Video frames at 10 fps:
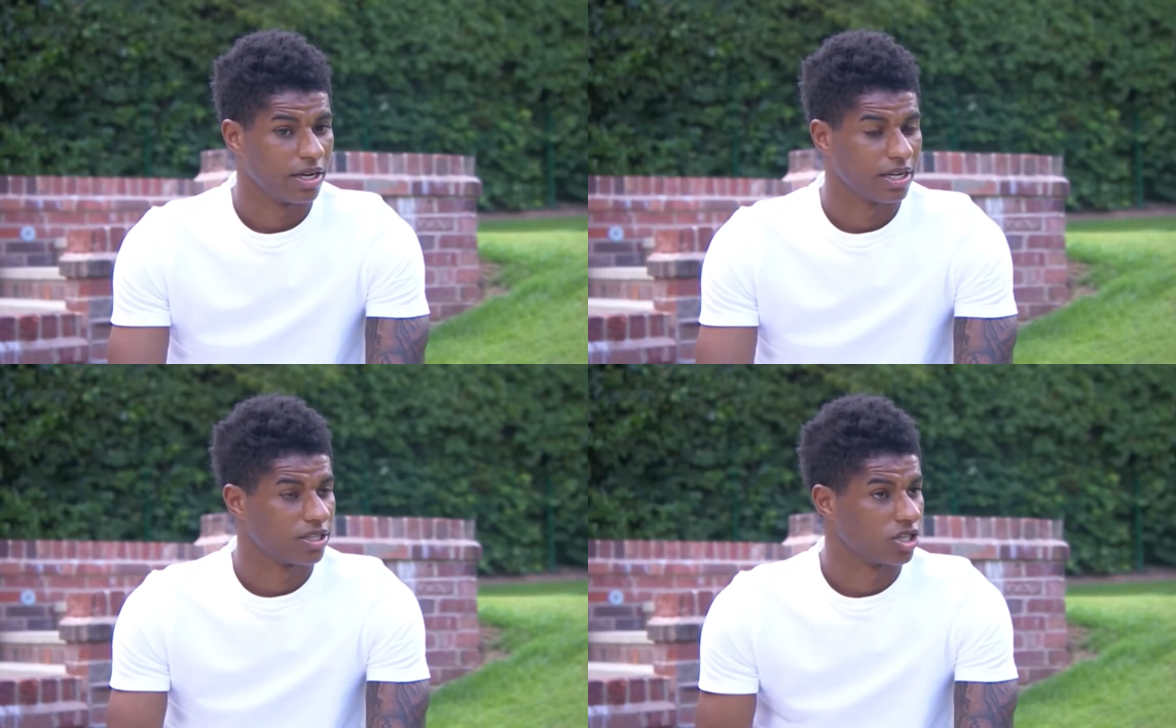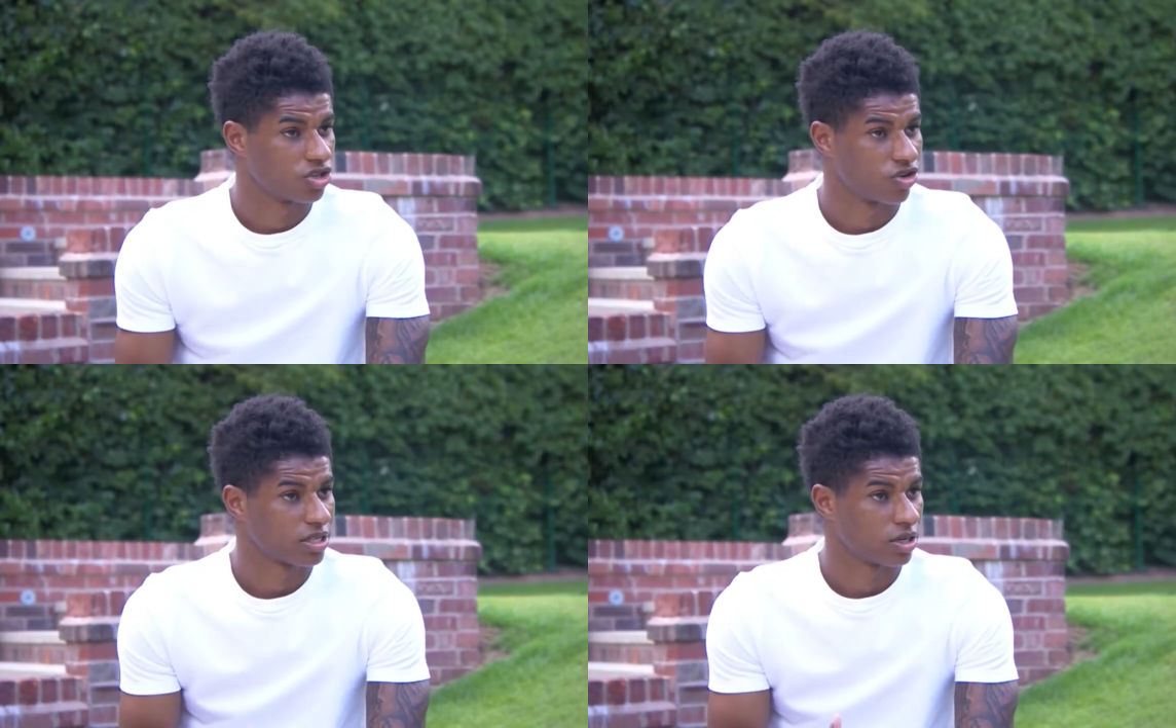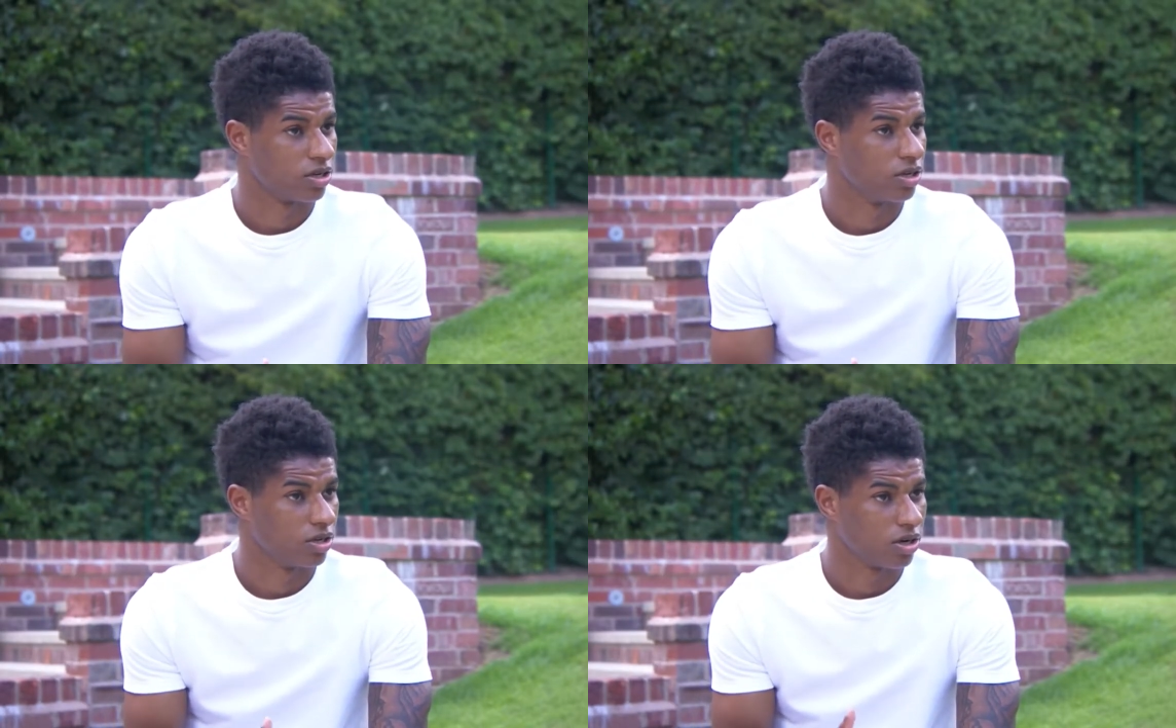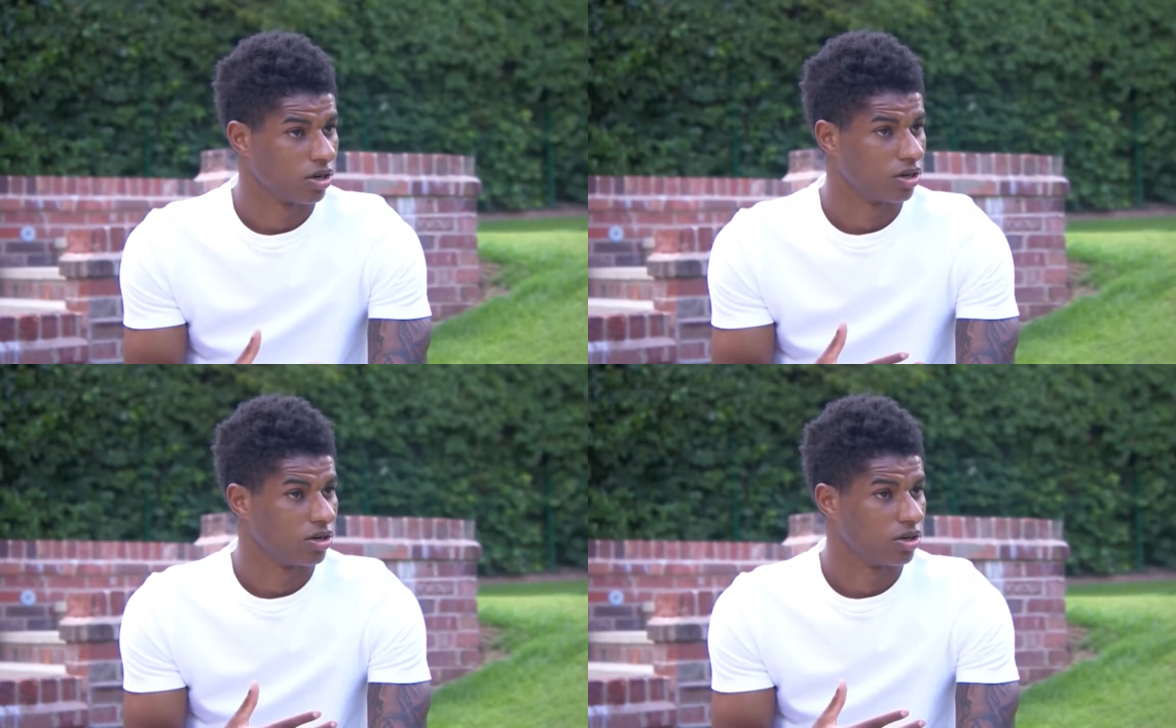it's the stress on her,
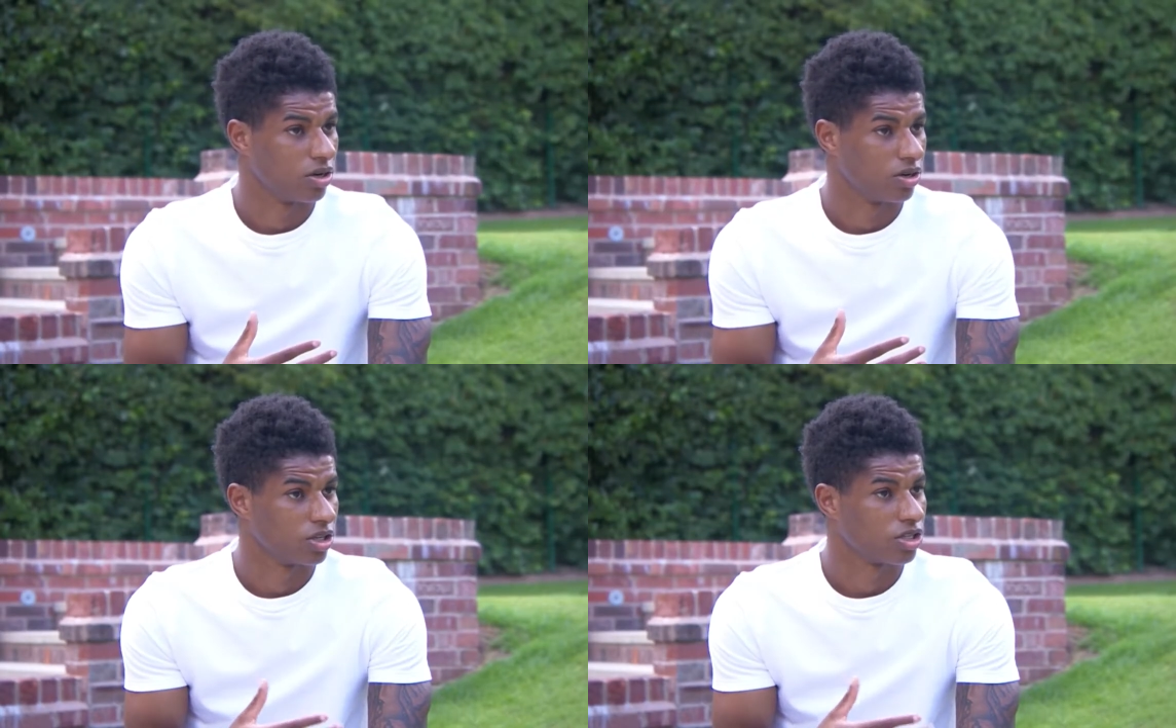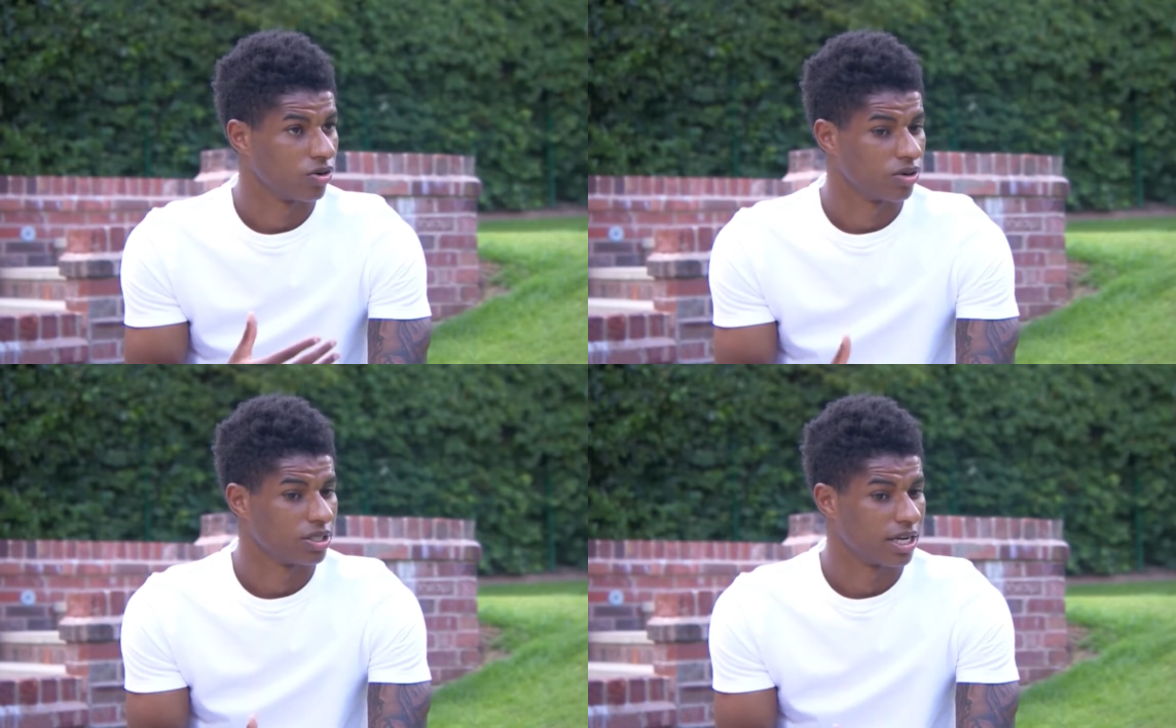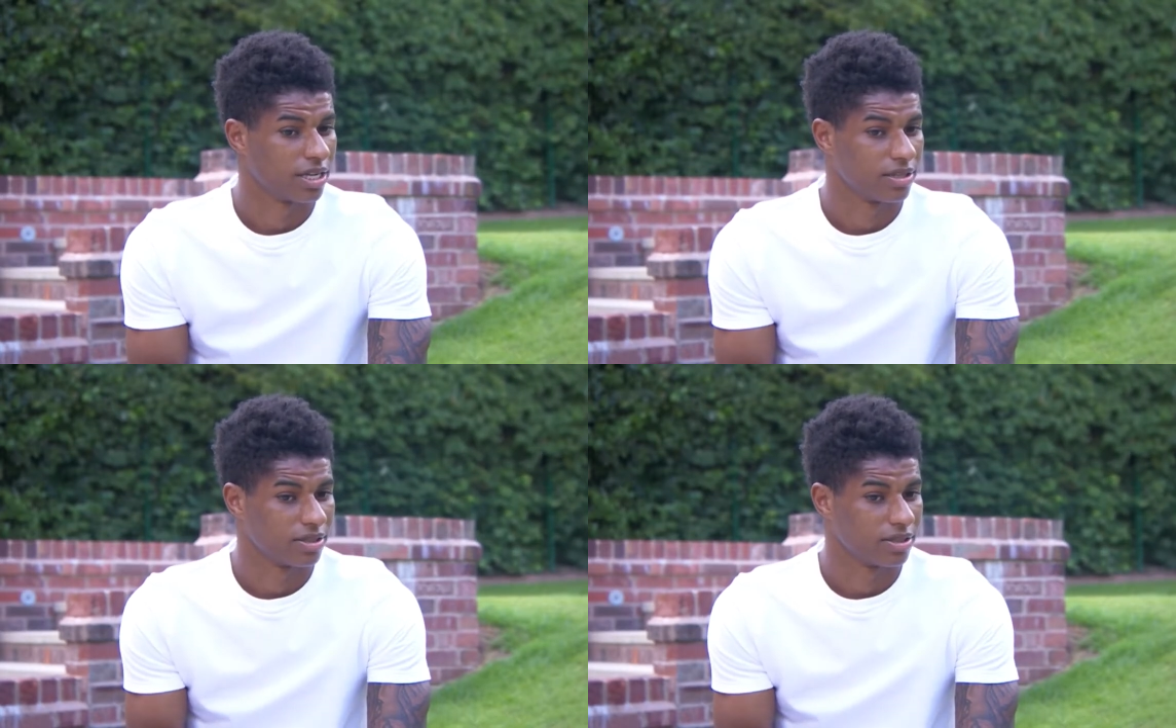on, on the shoulders that,